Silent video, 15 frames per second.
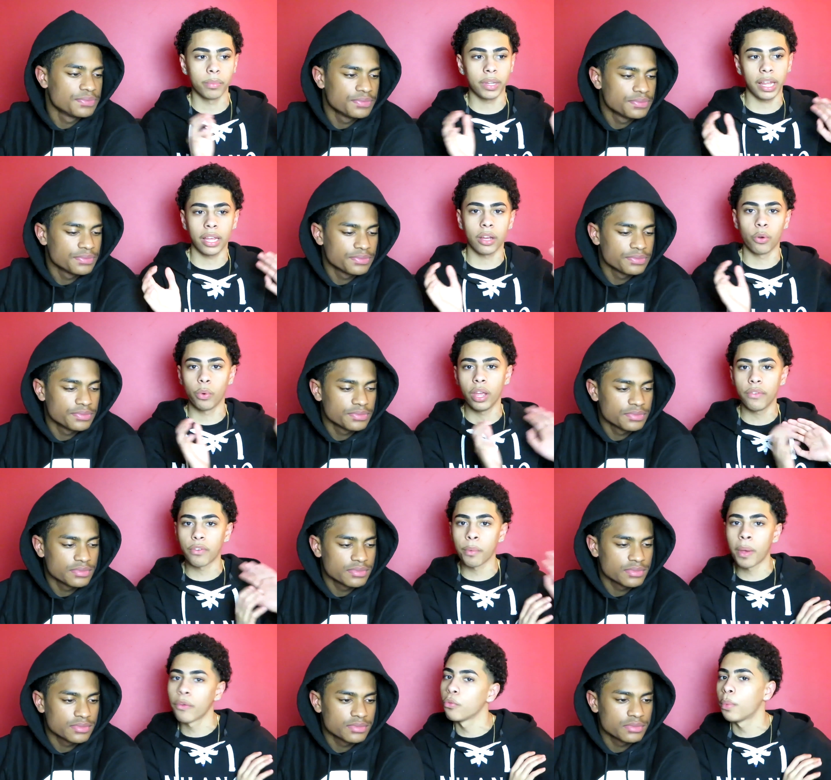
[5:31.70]
Speaker 1: like away
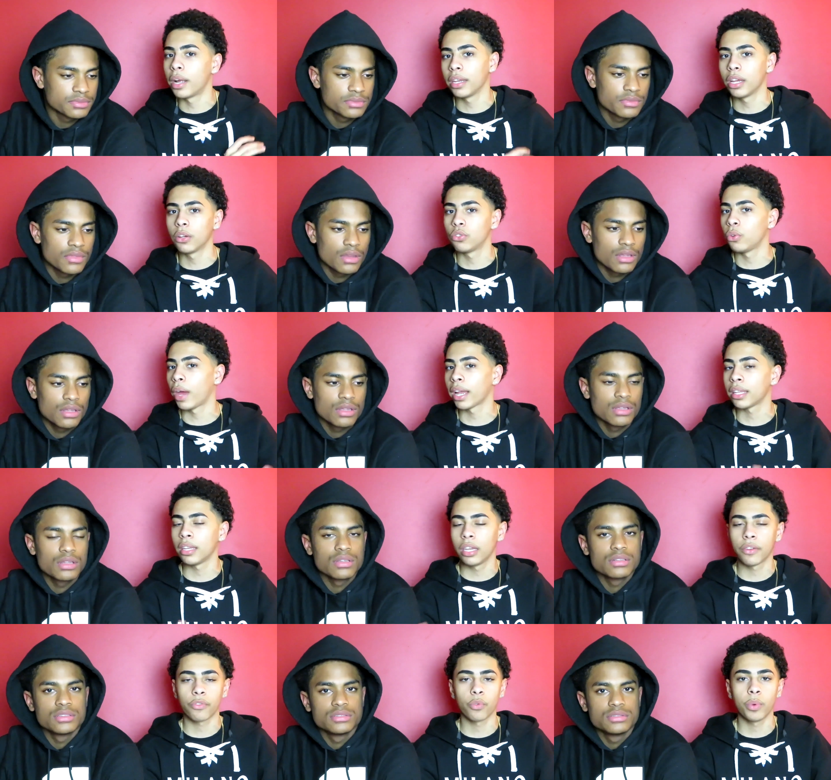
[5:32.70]
from everybody else, you act a
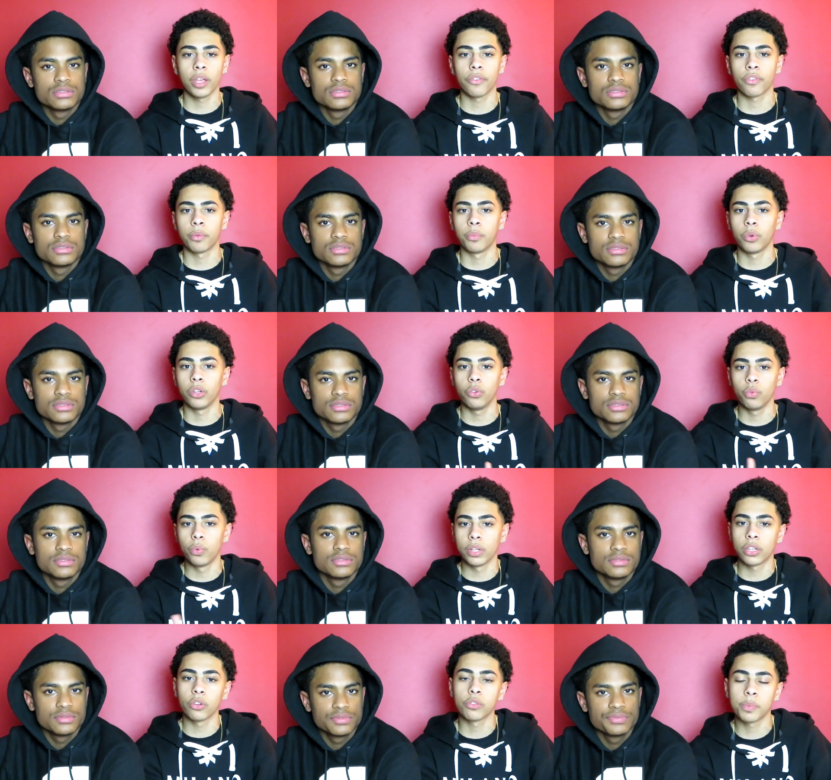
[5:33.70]
different way from when you
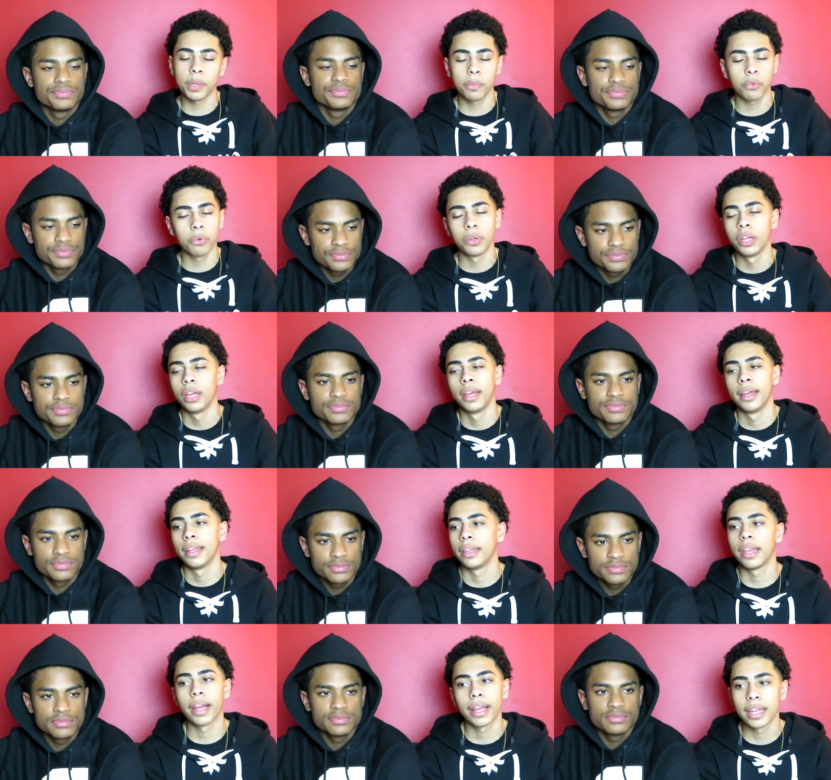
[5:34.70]
with those people.
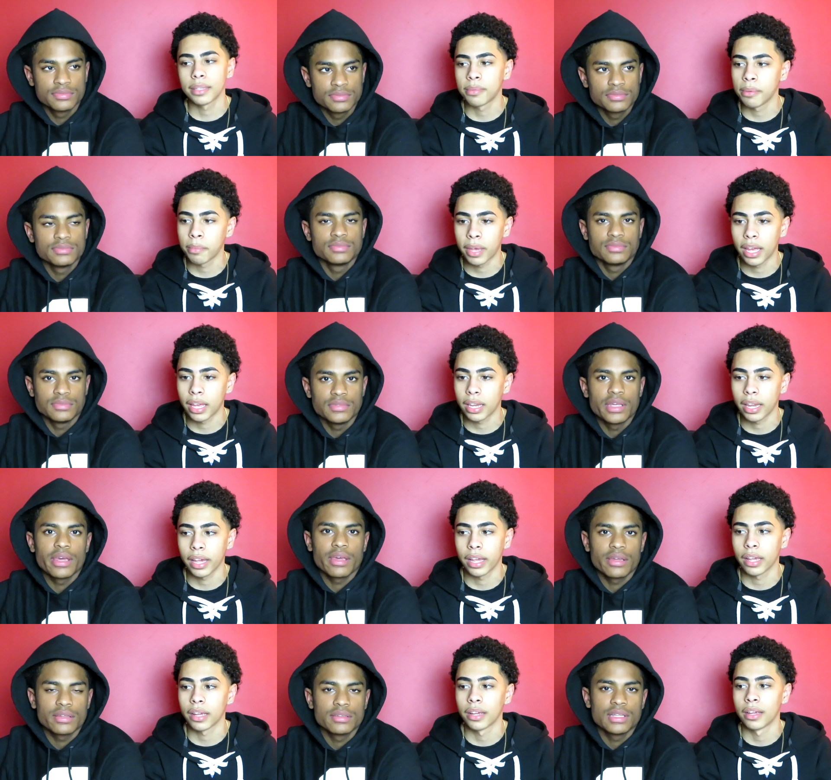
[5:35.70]
That gets me mad.
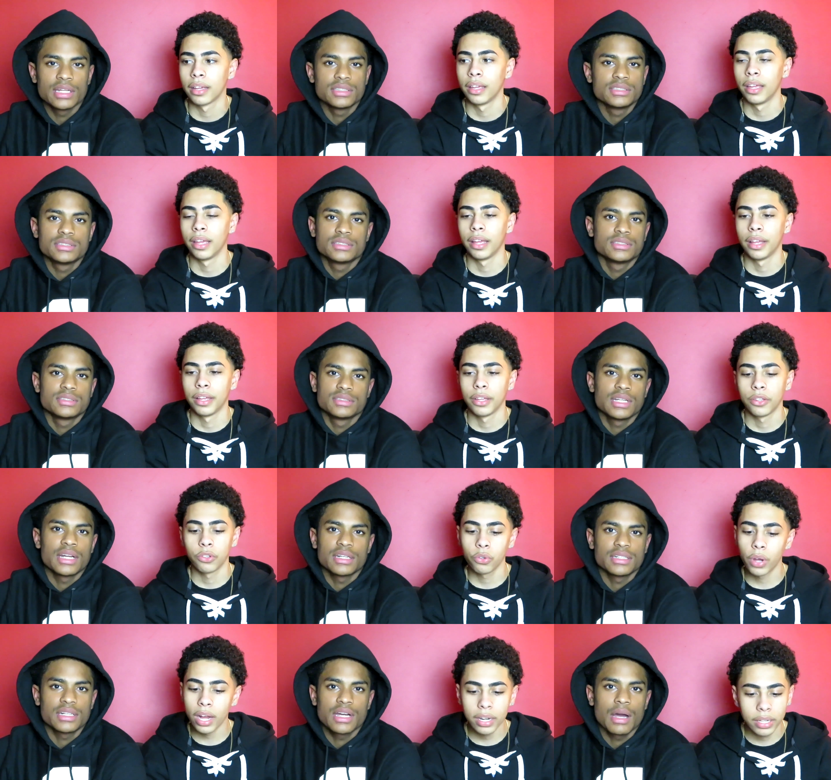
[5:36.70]
Like that's
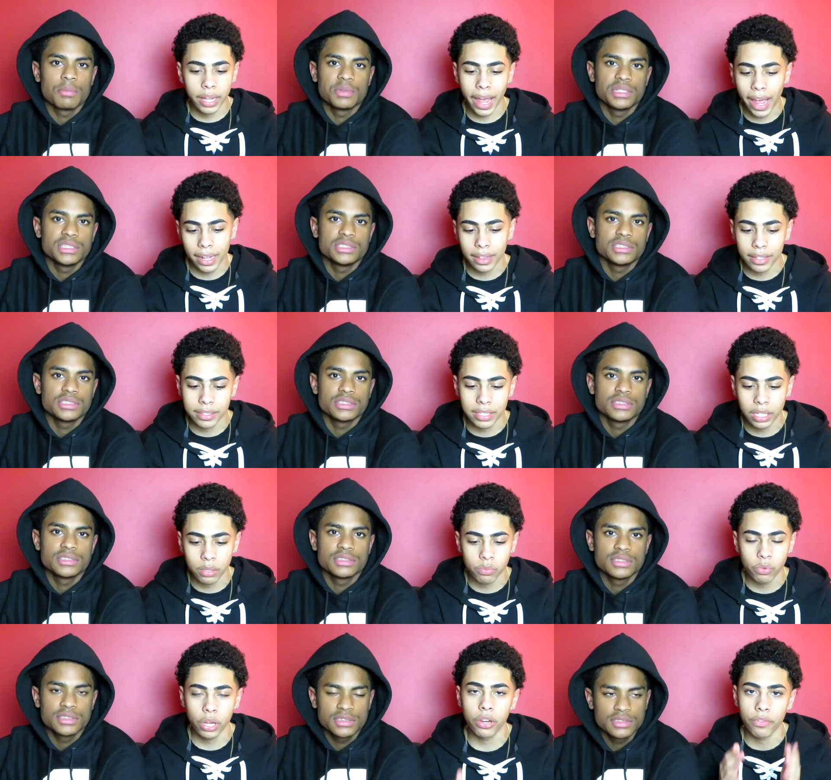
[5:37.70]
not. You gotta act the
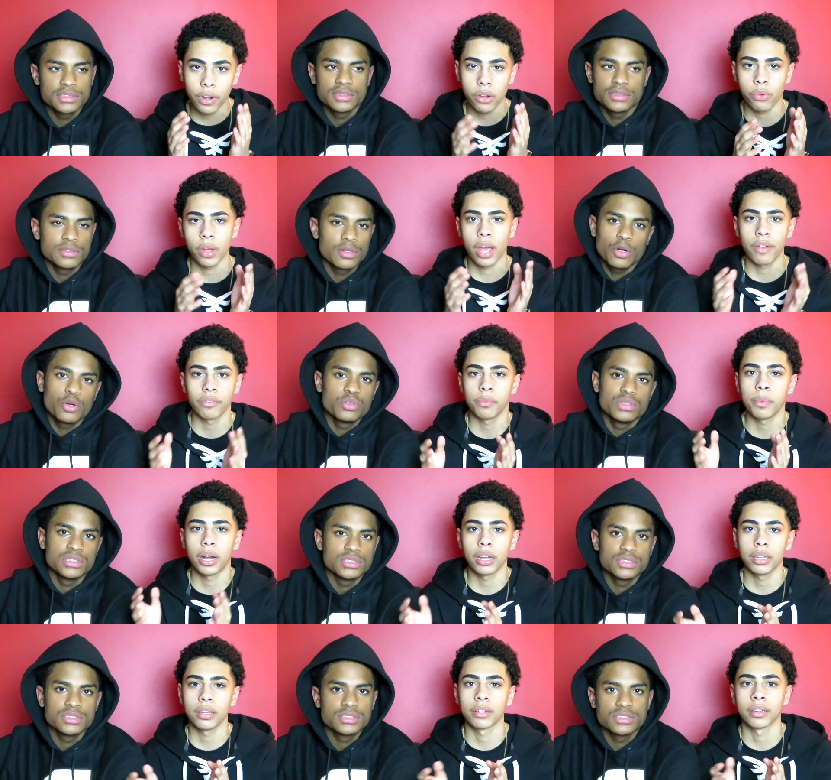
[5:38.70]
same way around
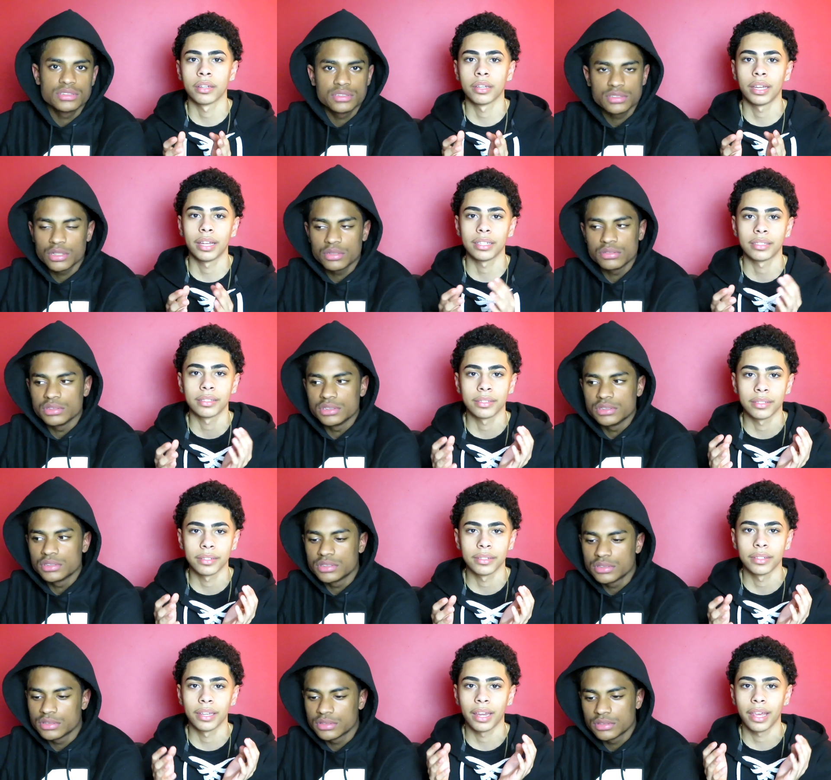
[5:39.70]
everybody. Always. That's always.
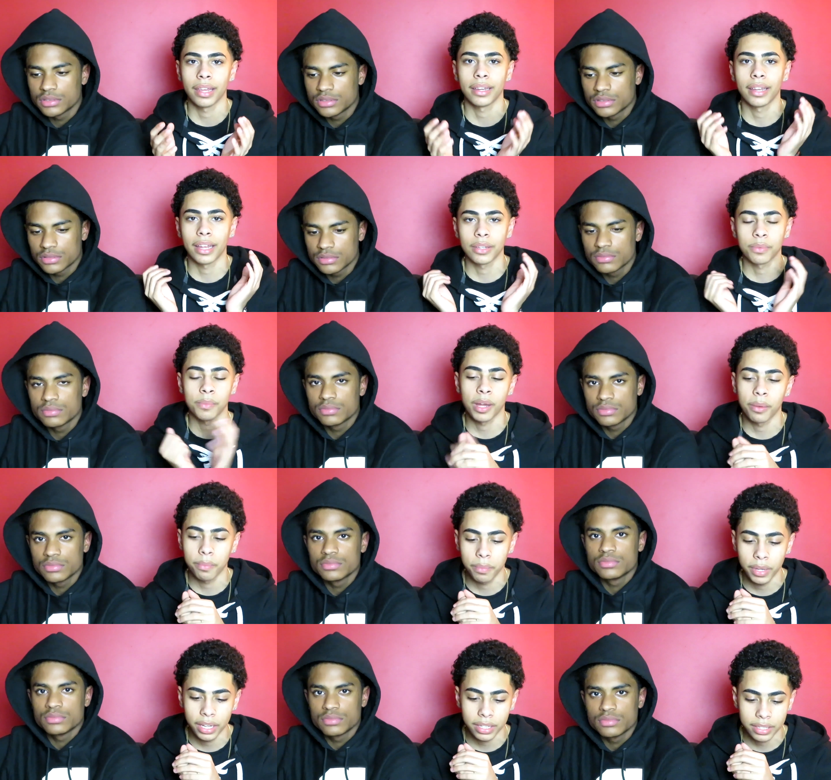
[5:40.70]
Like that's my
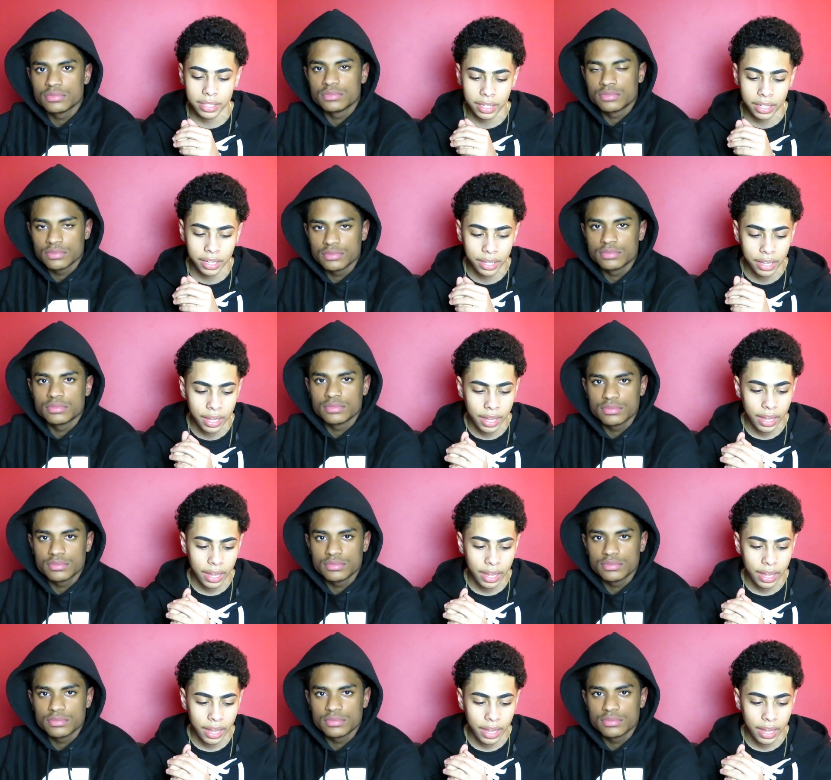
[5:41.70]
biggest thing.